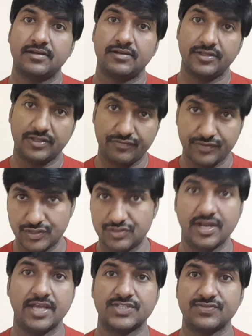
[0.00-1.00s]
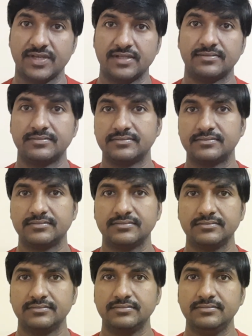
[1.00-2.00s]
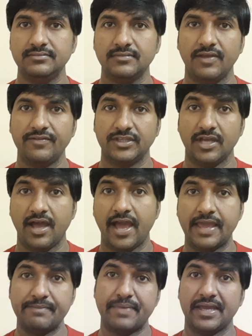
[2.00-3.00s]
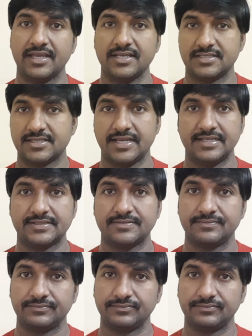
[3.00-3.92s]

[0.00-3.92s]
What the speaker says: in the future as well, with a high package, guys.